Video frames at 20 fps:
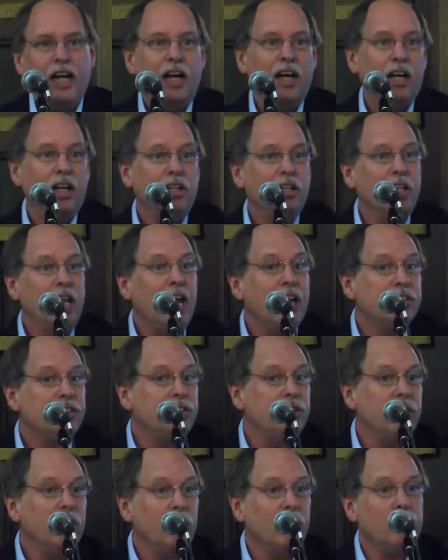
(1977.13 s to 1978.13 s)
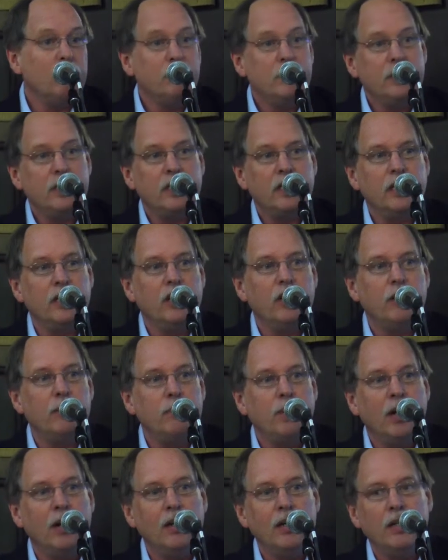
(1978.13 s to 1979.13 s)
uh, last year
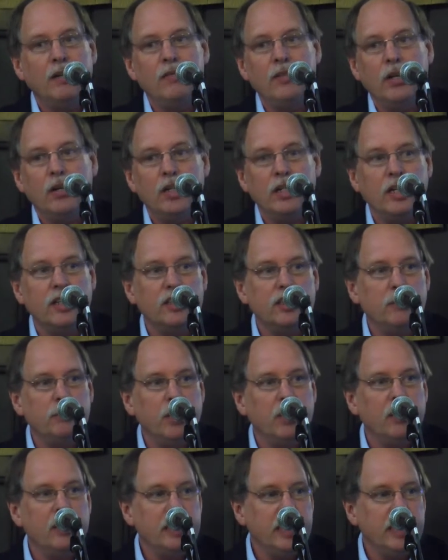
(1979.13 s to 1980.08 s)
declared part of their customary